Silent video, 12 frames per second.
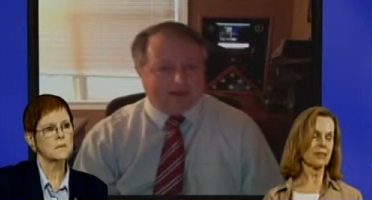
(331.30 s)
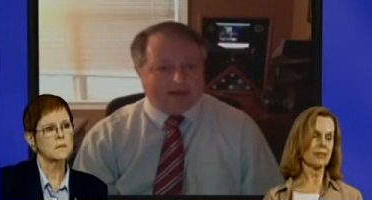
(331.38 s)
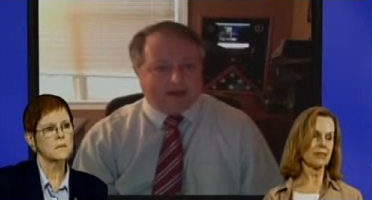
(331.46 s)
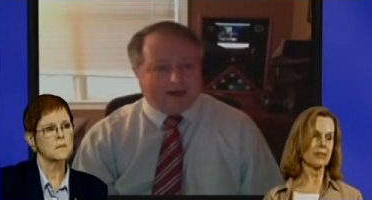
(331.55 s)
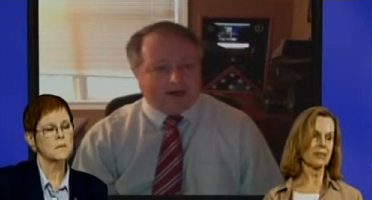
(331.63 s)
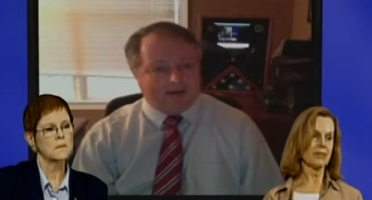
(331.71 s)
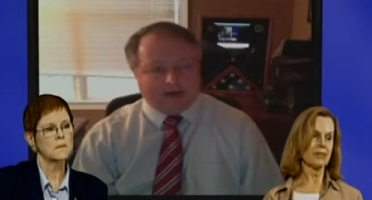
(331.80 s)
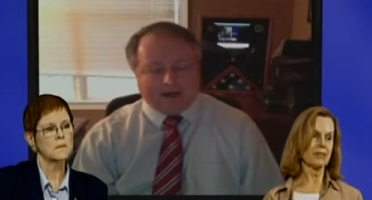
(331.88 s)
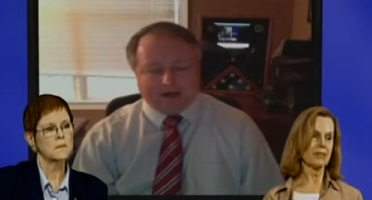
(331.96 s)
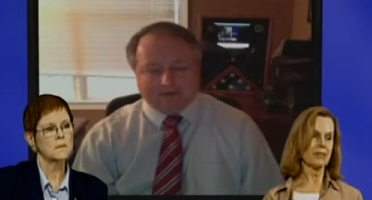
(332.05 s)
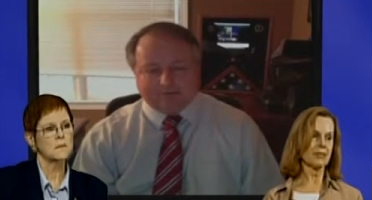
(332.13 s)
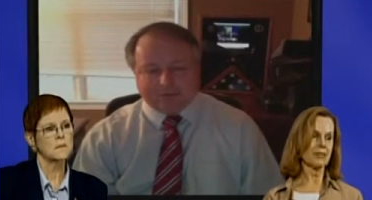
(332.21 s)
Speaker 1: uh,
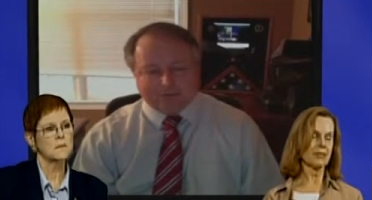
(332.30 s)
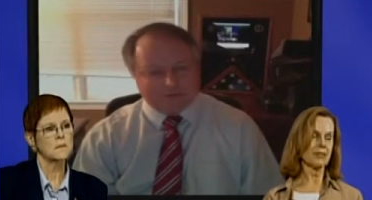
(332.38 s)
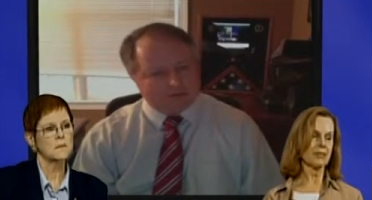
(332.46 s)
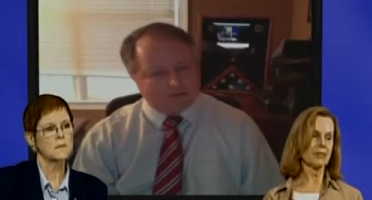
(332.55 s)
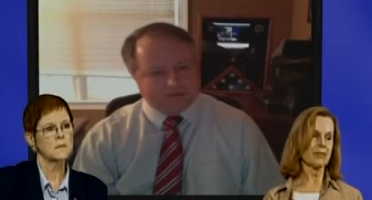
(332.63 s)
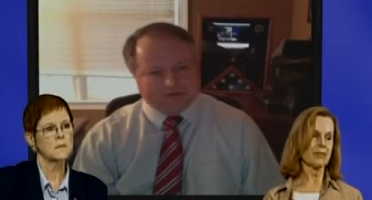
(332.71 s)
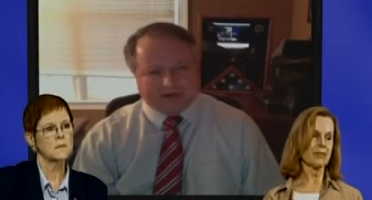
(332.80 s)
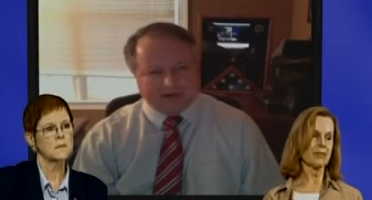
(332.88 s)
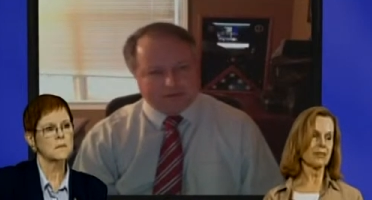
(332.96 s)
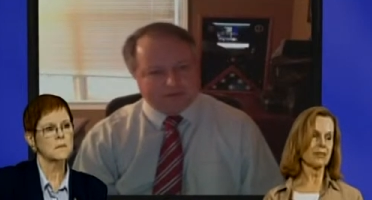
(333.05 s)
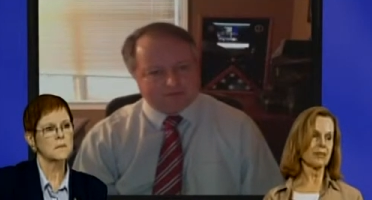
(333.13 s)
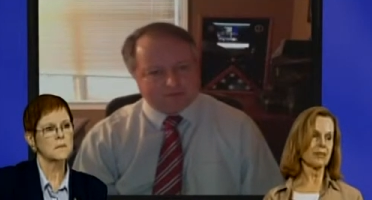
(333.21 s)
not pursue
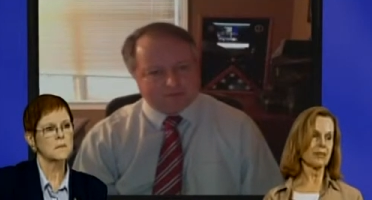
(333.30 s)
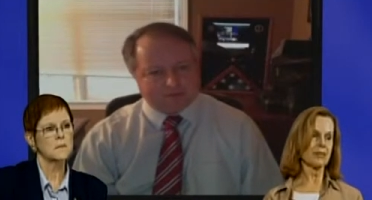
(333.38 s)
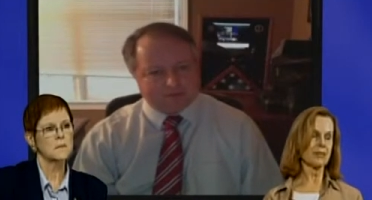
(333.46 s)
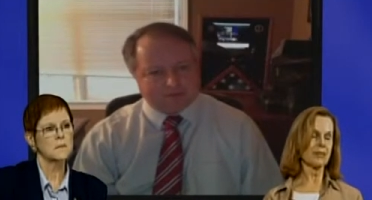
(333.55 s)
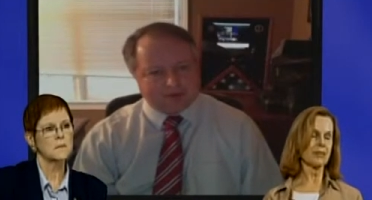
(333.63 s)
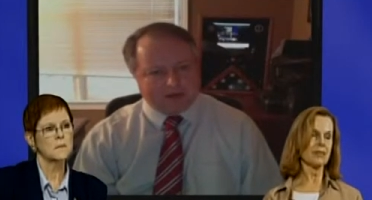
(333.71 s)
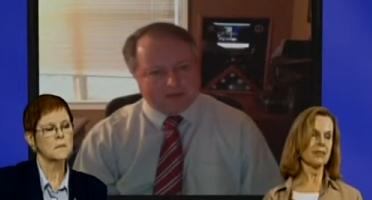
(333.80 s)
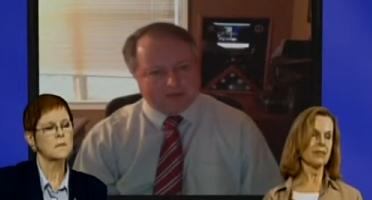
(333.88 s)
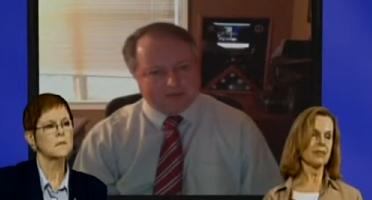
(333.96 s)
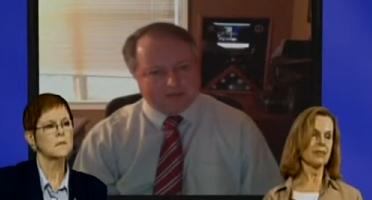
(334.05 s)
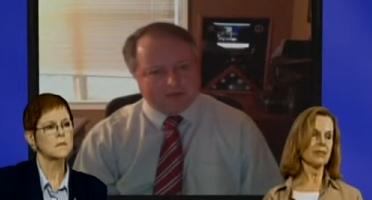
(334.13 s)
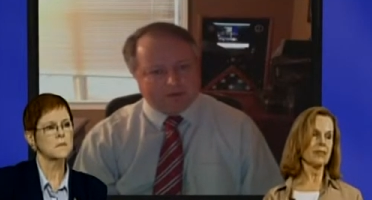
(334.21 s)
divisive social
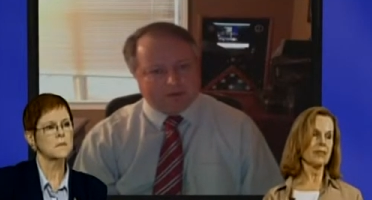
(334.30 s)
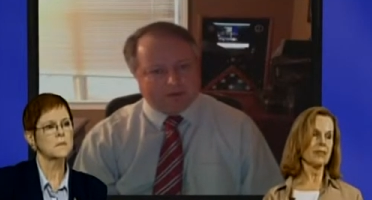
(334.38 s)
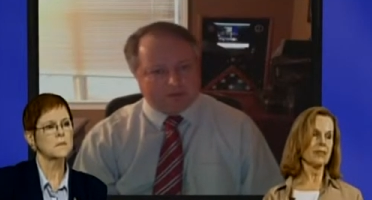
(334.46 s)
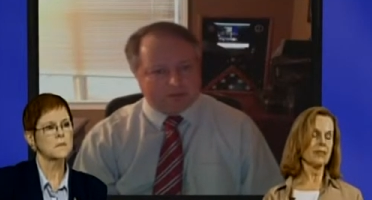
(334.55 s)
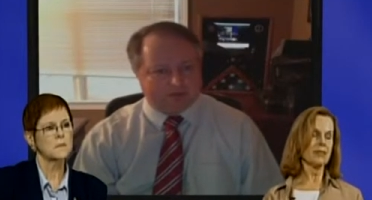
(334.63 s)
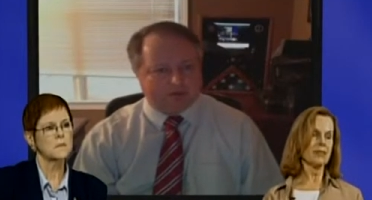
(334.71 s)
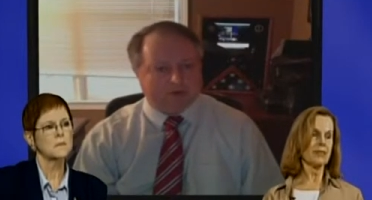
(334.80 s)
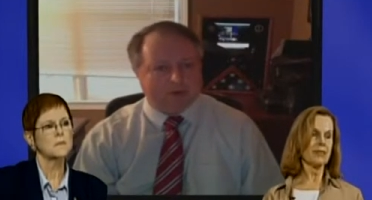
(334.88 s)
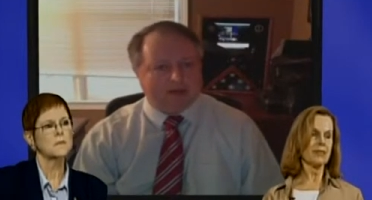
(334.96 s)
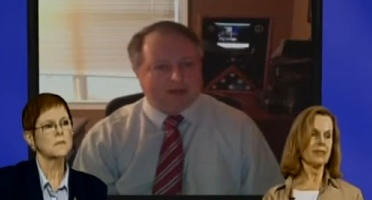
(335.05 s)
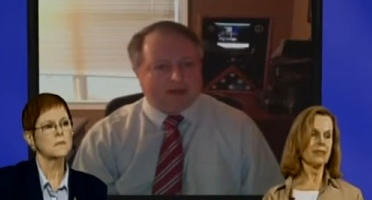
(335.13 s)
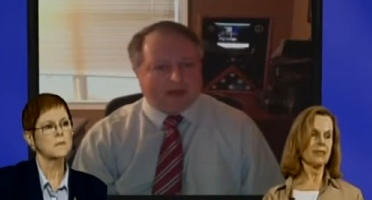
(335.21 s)
policies, but pursue
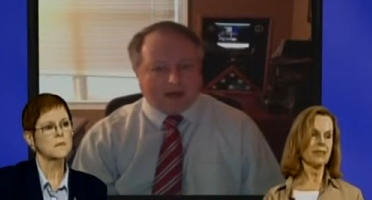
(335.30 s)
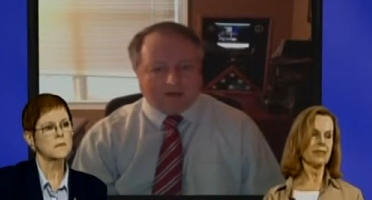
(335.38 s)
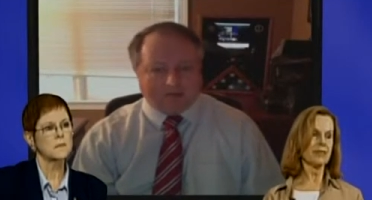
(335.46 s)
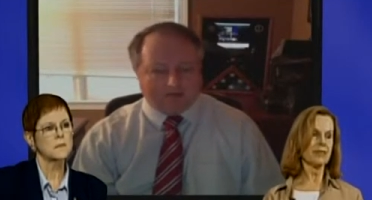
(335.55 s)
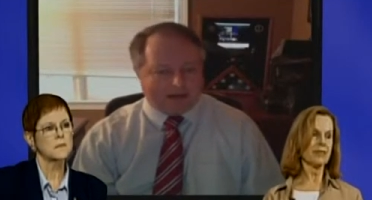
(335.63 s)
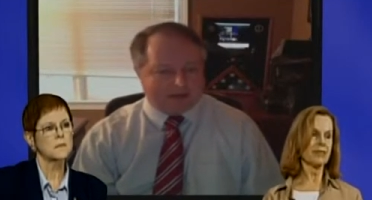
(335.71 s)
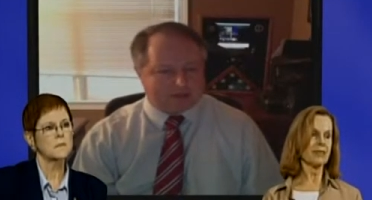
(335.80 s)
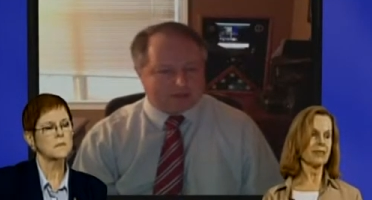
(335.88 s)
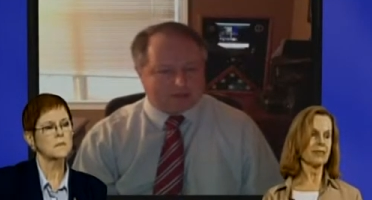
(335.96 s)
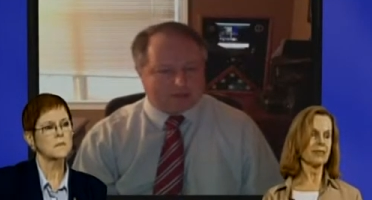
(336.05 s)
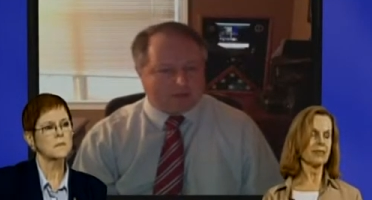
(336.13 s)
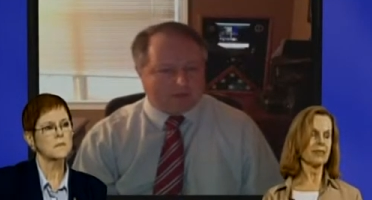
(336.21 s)
uh,
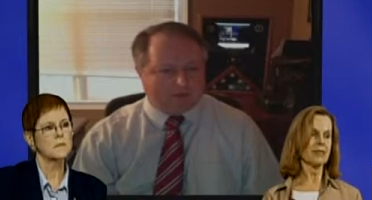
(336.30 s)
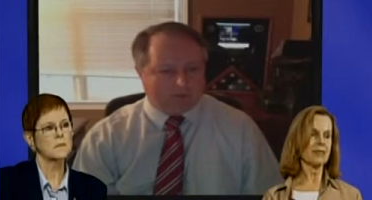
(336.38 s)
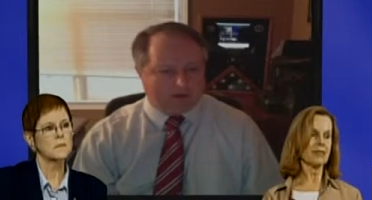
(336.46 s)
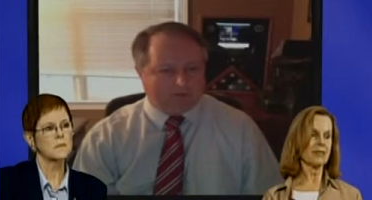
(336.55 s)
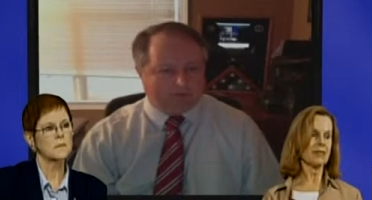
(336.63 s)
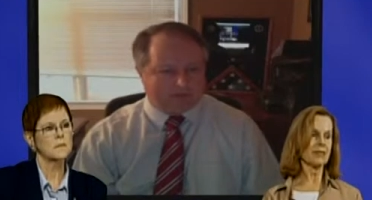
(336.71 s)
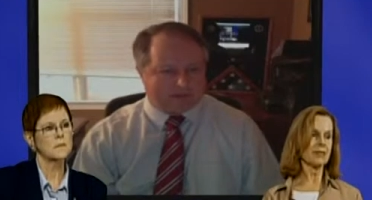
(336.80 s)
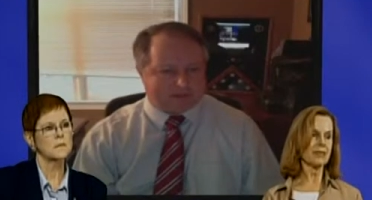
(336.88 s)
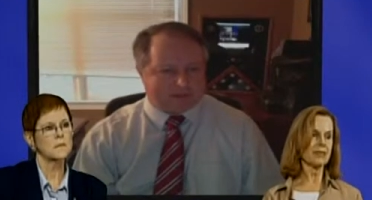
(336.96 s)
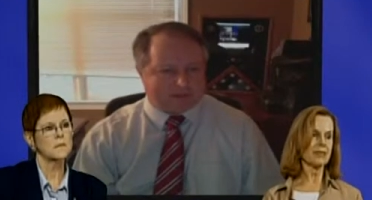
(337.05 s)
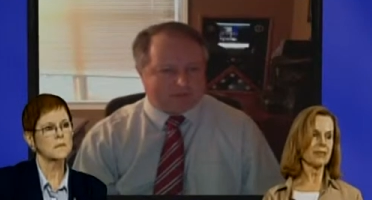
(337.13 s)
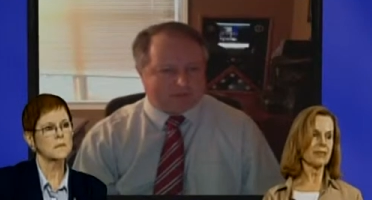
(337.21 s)
measures that will bring business
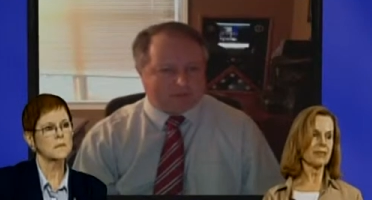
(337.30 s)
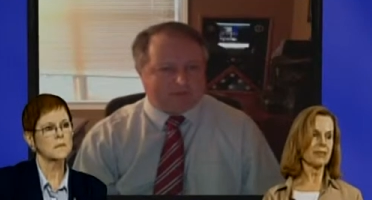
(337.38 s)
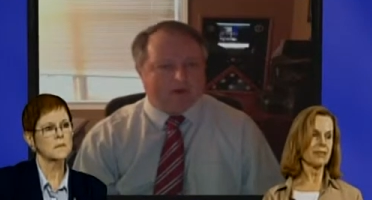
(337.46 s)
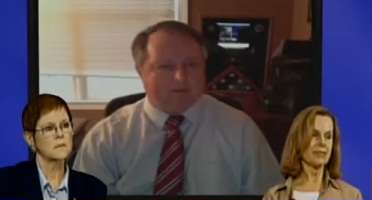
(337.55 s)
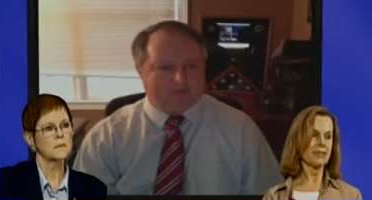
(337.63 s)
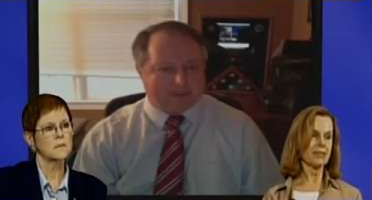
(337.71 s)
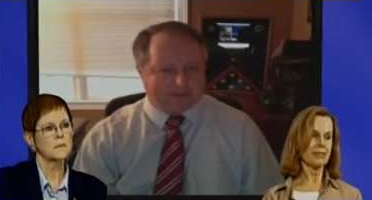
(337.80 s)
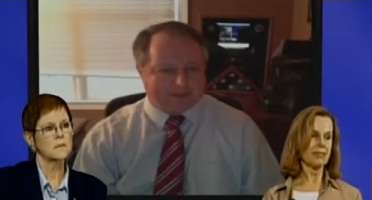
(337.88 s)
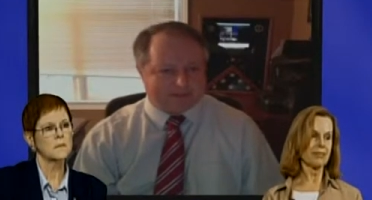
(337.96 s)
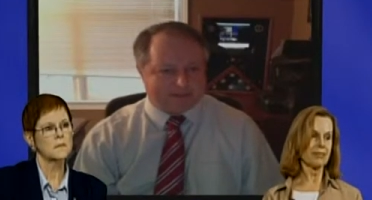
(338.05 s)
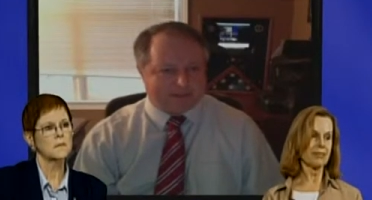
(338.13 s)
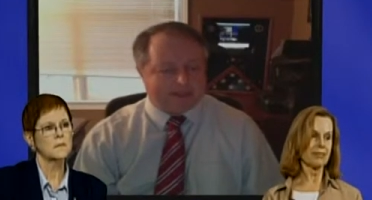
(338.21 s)
here and promote business.